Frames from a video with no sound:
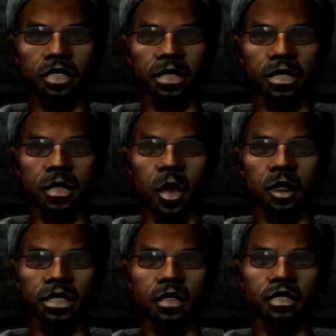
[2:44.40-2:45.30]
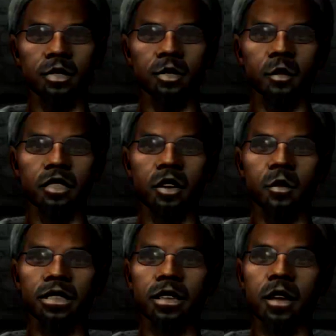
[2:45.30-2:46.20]
The sound of truth
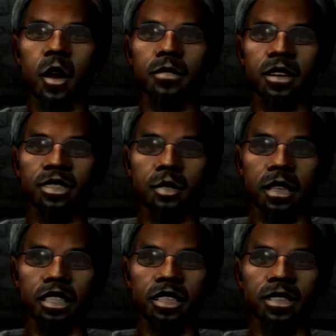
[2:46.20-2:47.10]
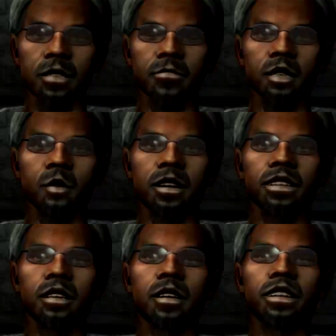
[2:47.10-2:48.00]
goes out across the capital
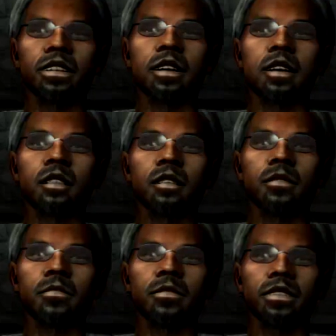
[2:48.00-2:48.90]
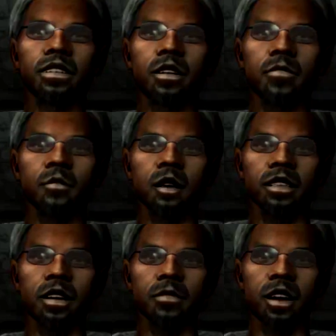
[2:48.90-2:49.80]
wasteland. Hell,
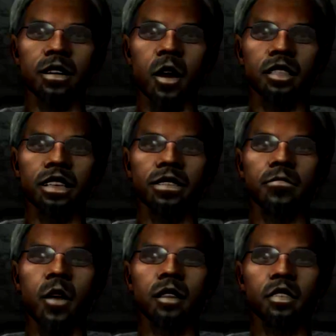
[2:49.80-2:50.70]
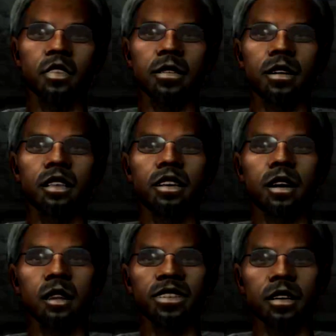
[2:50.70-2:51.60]
someone's got to counter that bullshit on the
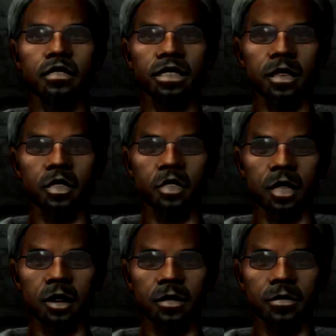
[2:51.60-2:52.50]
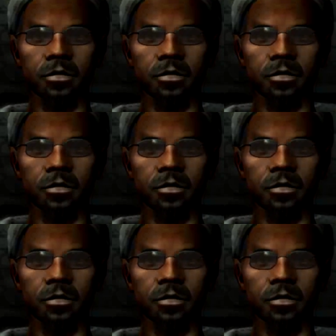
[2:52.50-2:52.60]
Enclave station.